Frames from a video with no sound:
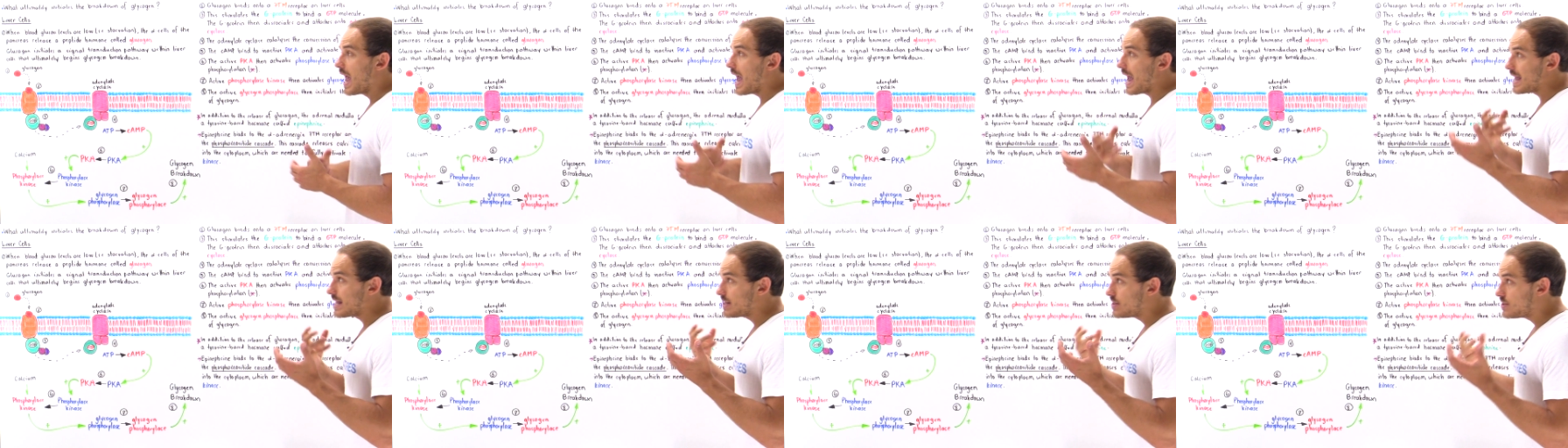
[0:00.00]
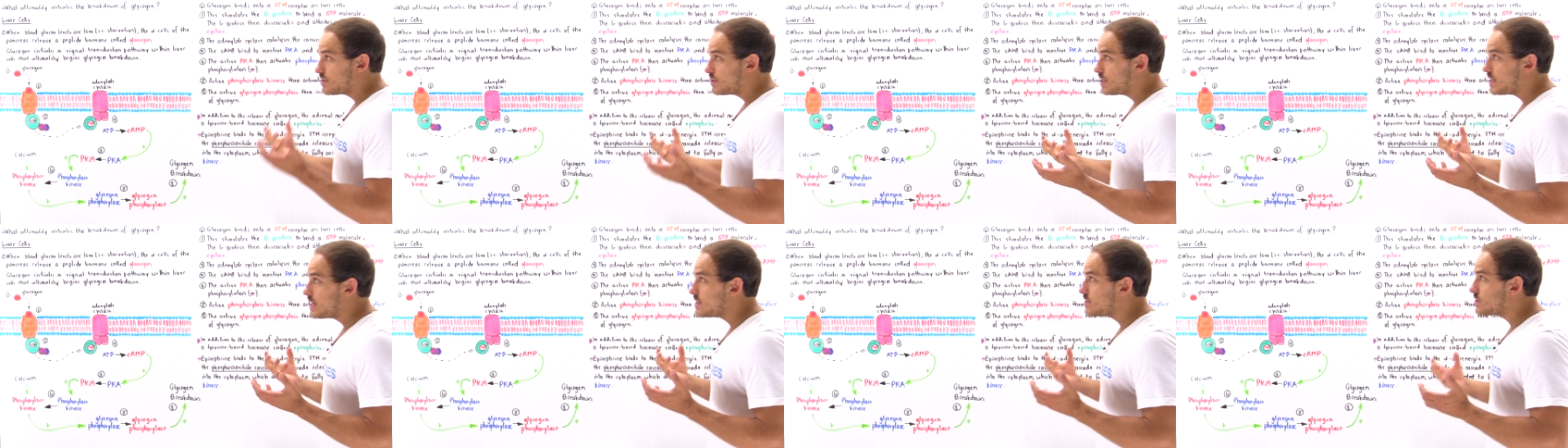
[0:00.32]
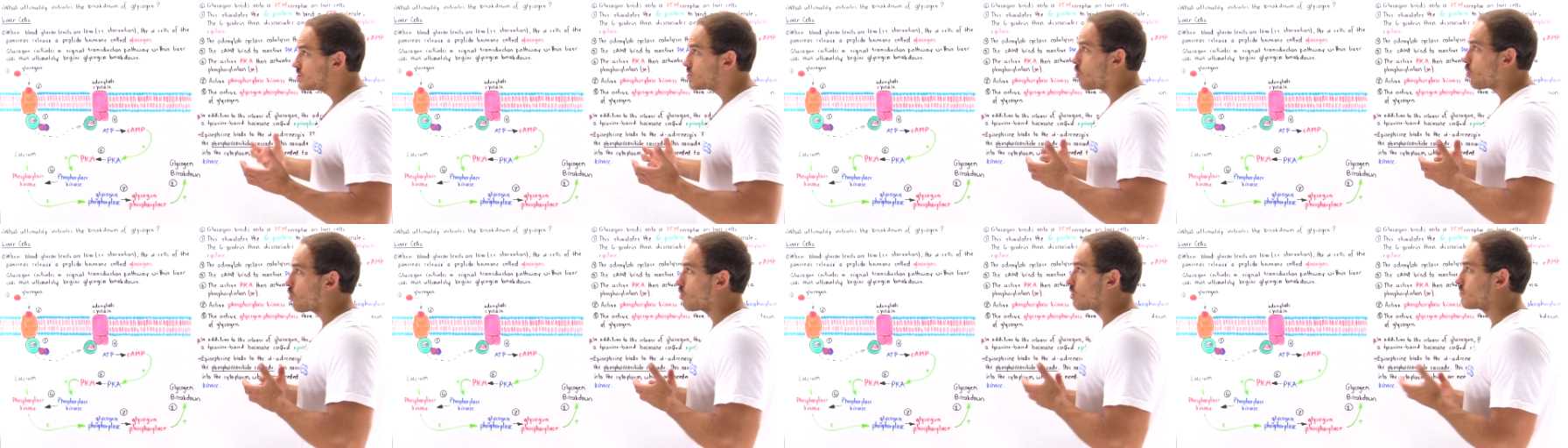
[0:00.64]
And
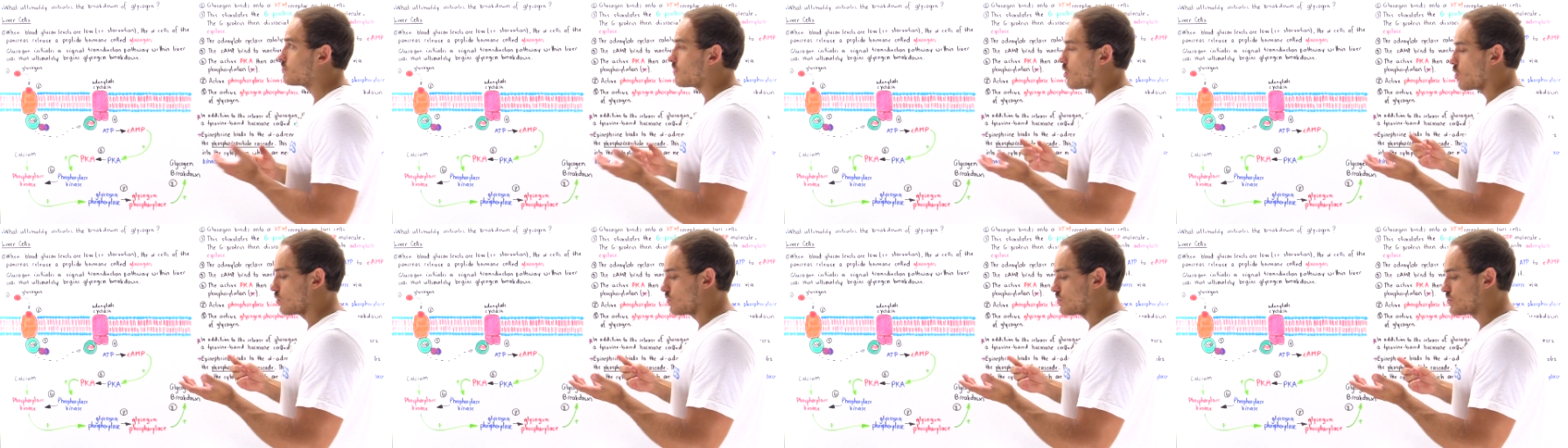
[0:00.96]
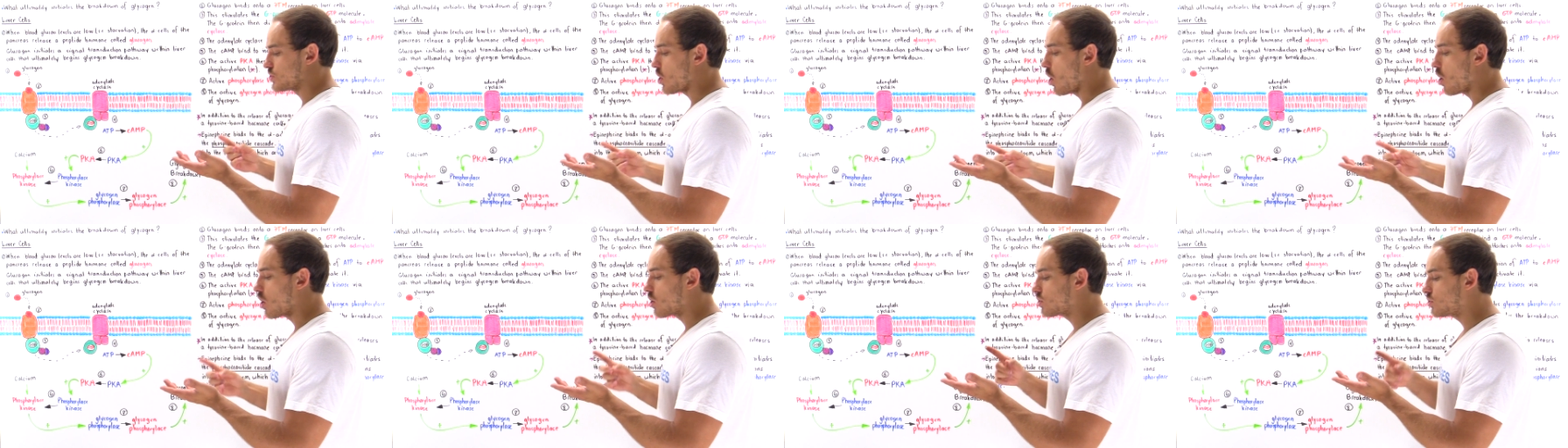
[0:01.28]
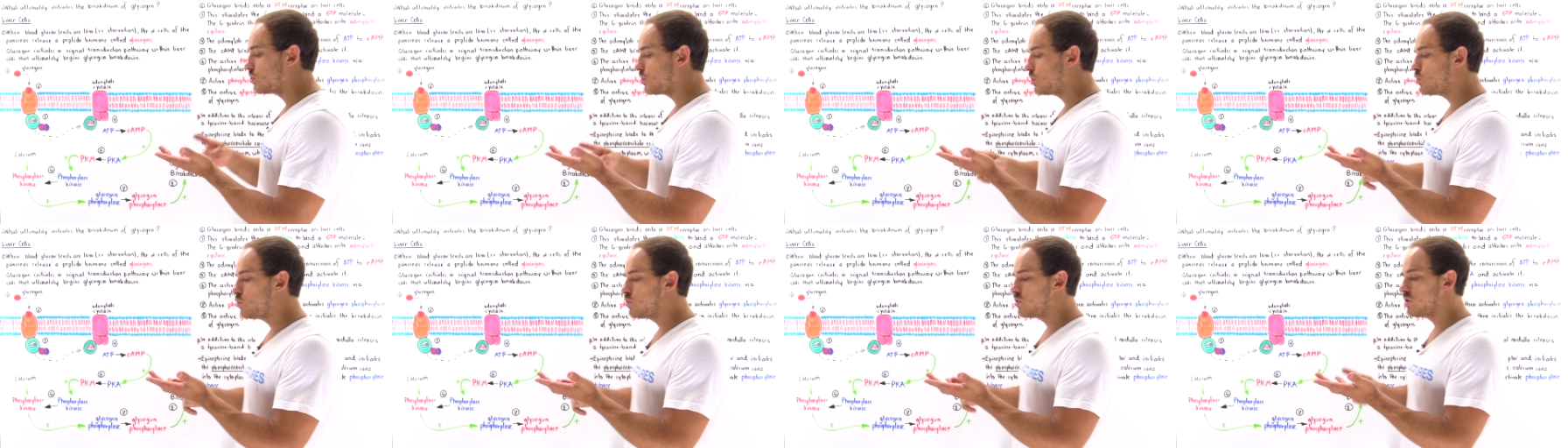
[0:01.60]
these hormones are
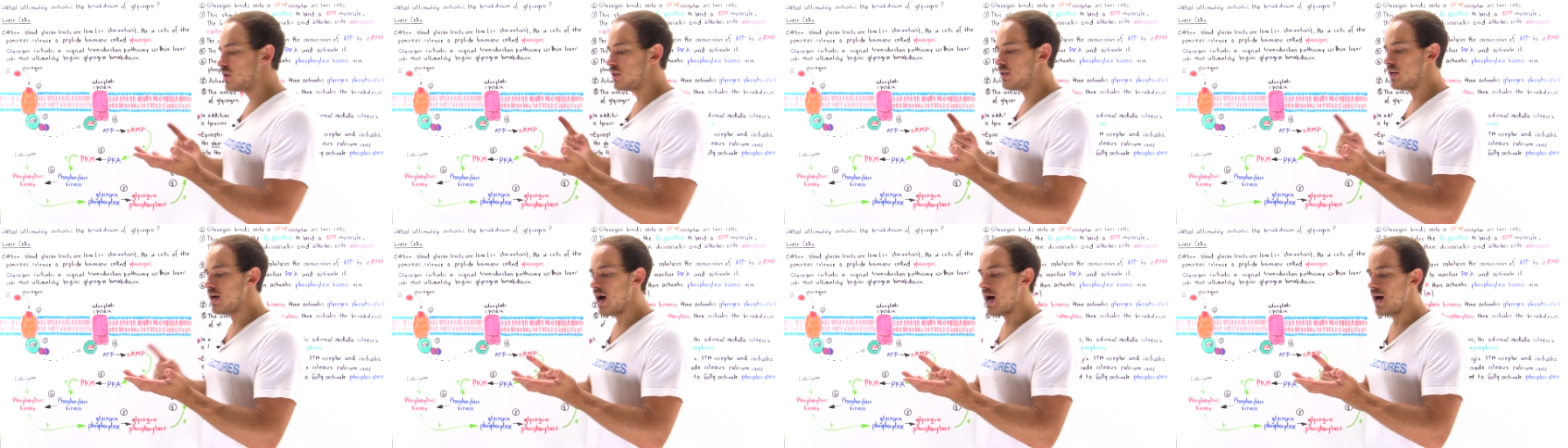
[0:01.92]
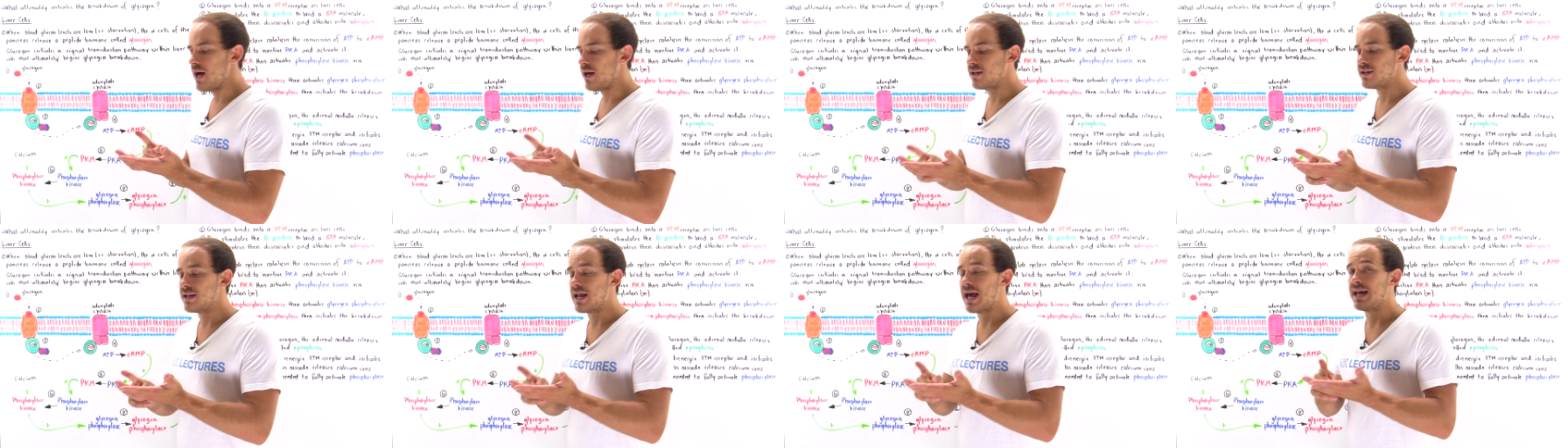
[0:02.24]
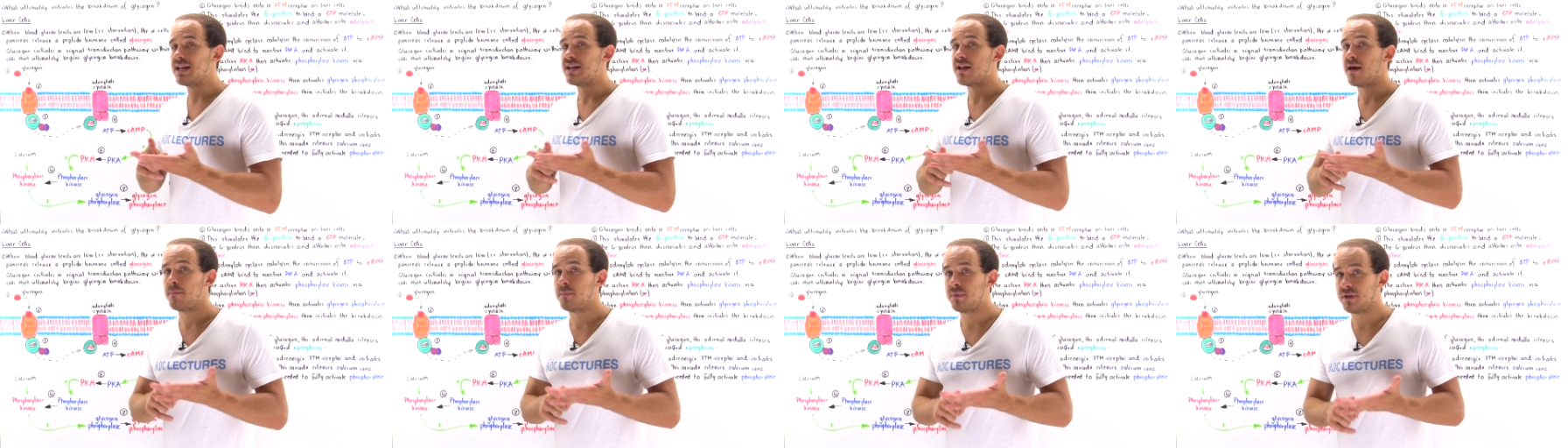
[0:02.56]
glucagon
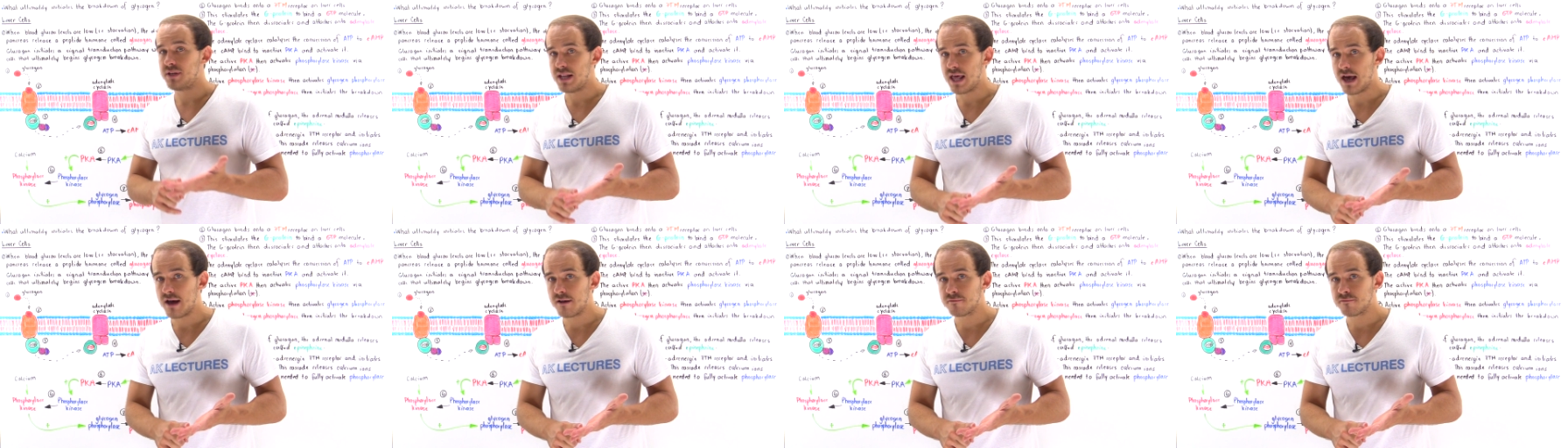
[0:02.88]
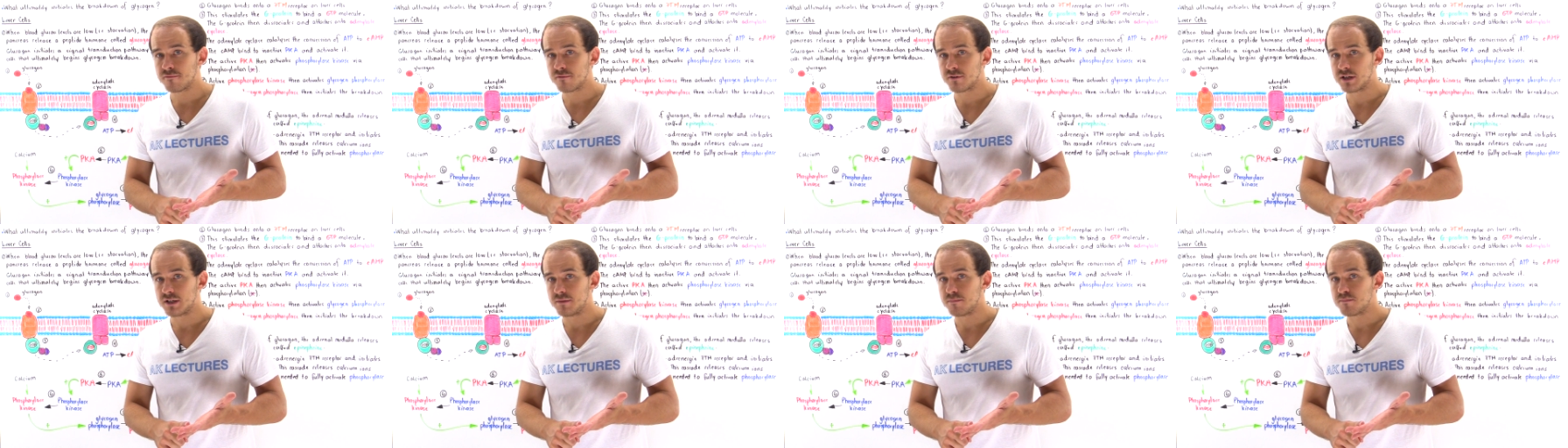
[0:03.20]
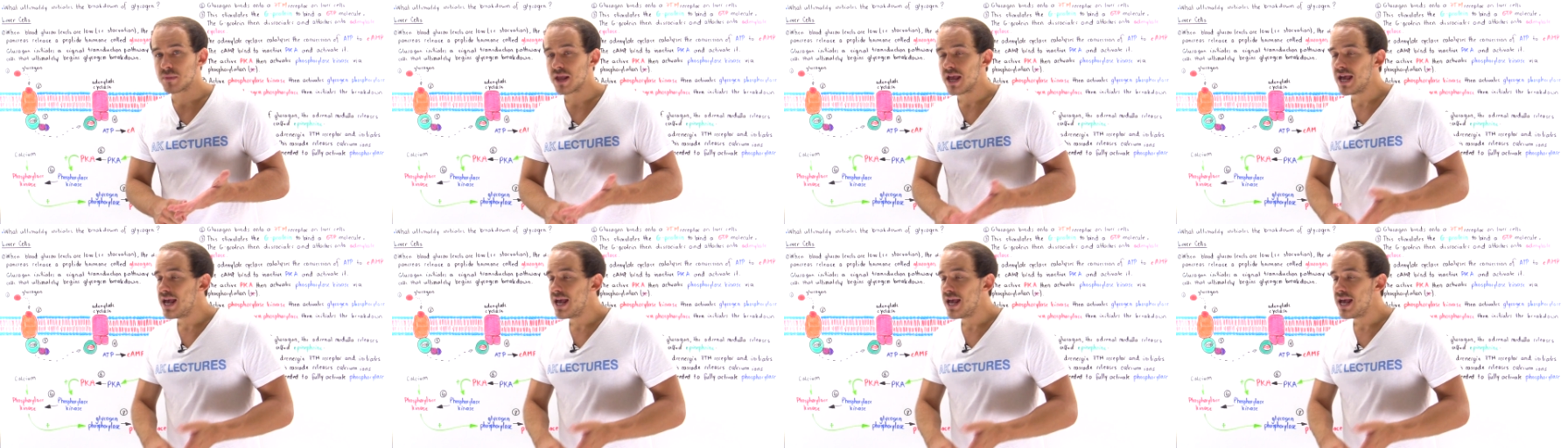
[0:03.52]
and epinephrine.